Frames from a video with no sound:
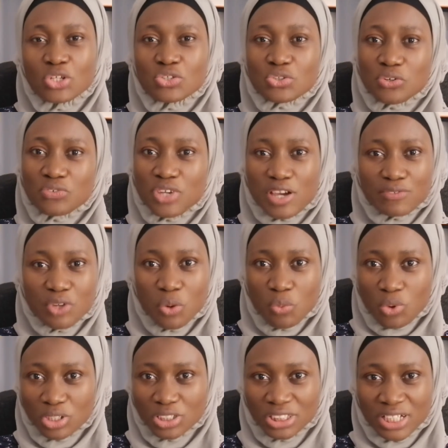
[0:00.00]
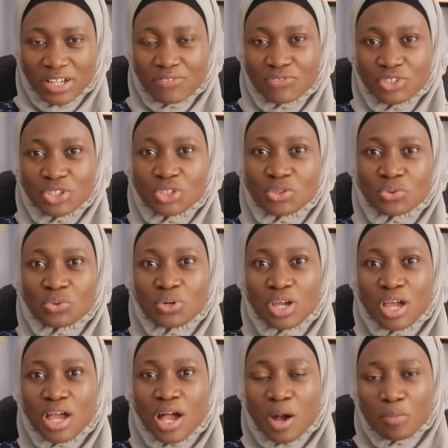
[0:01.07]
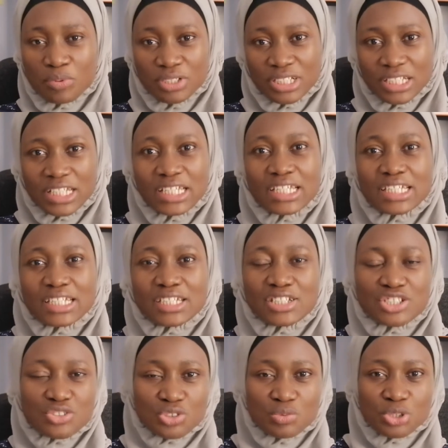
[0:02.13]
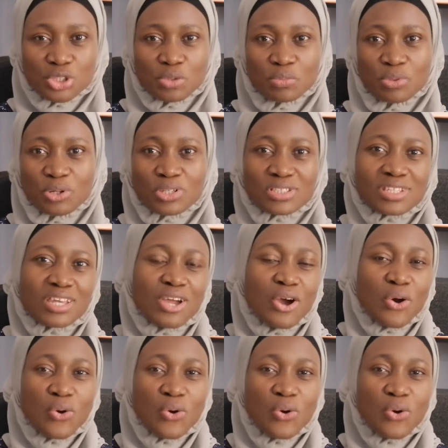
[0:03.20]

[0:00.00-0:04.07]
So if you have not watched that video, I'll put the link in the description box.